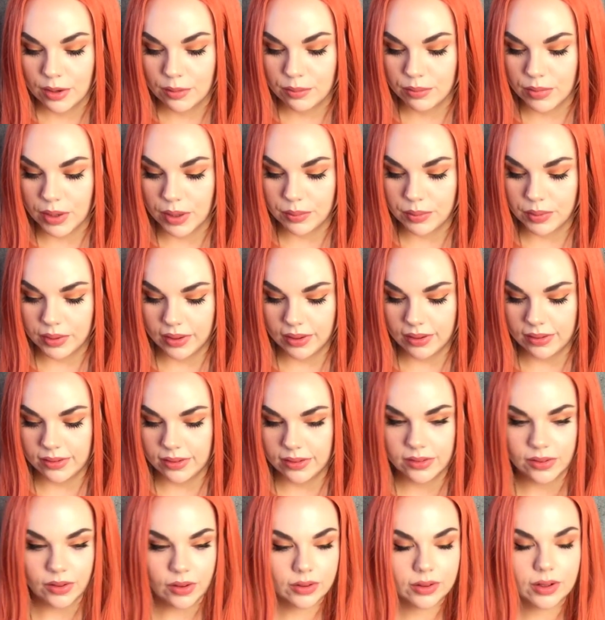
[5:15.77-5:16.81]
Maybe it's a
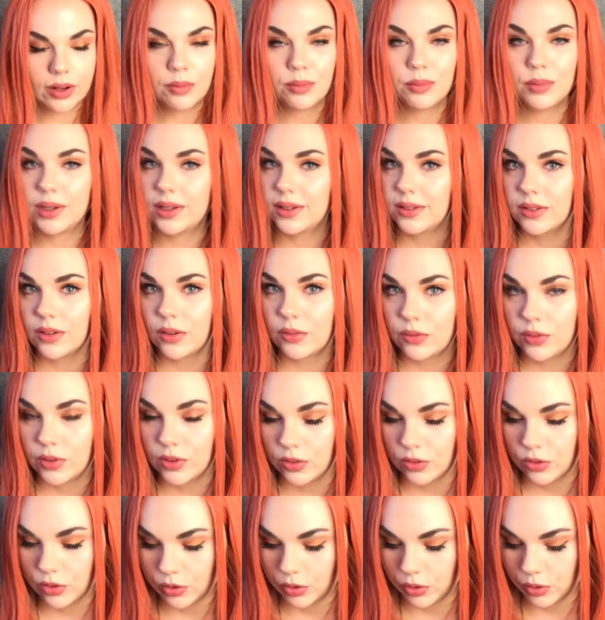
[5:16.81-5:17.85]
song that means something
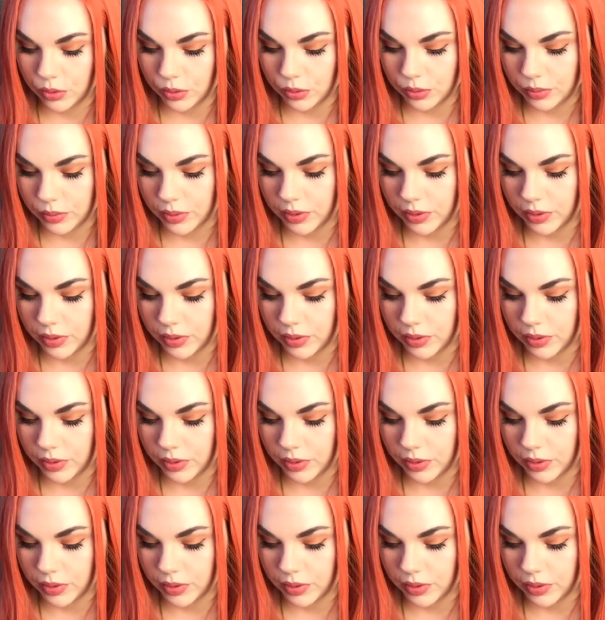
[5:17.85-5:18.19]
to you.